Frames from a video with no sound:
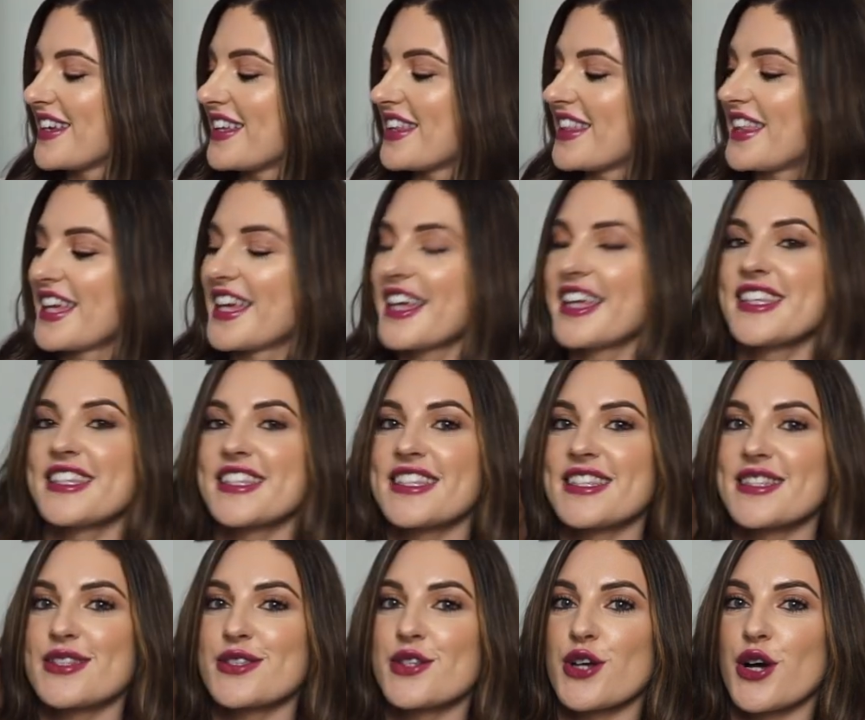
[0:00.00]
this.
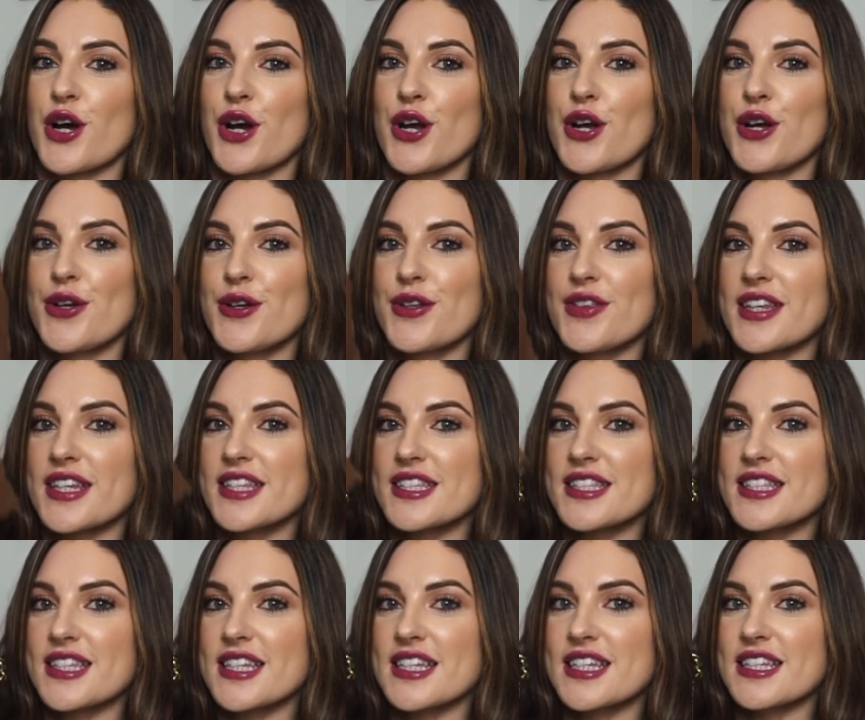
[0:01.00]
So
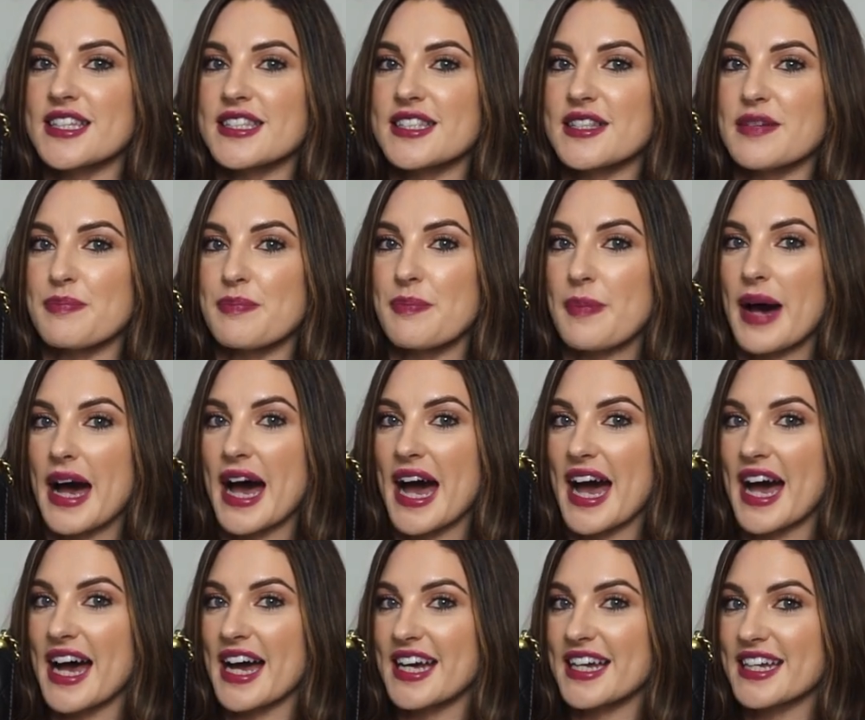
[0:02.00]
this is the
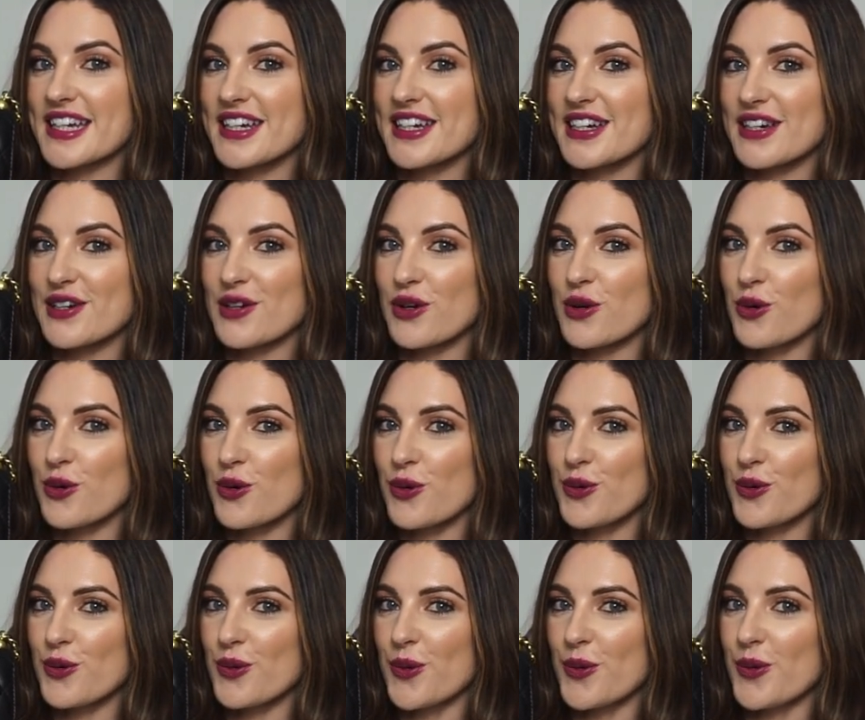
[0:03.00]
bag.
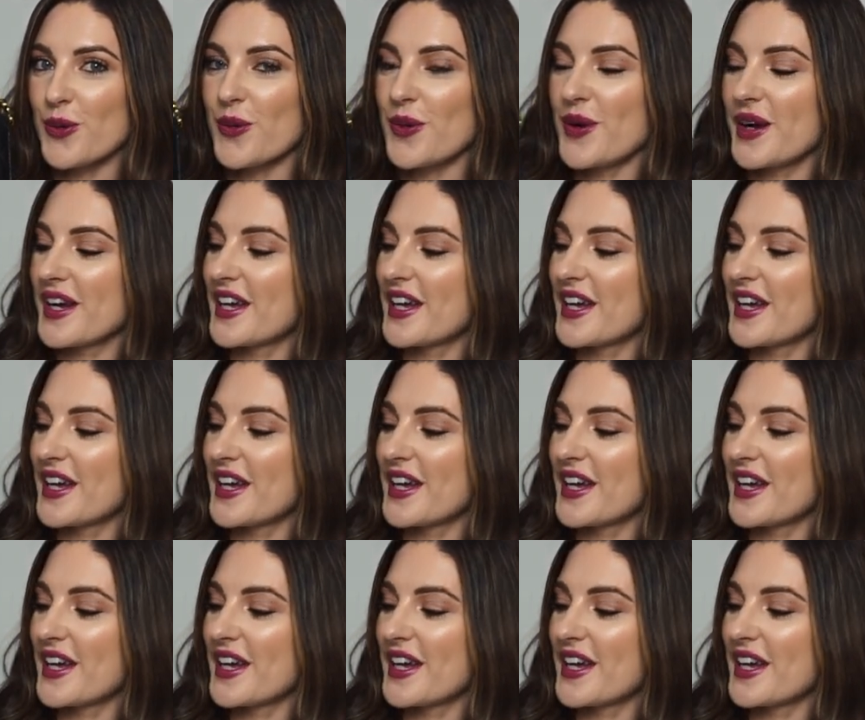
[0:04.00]
Ooh.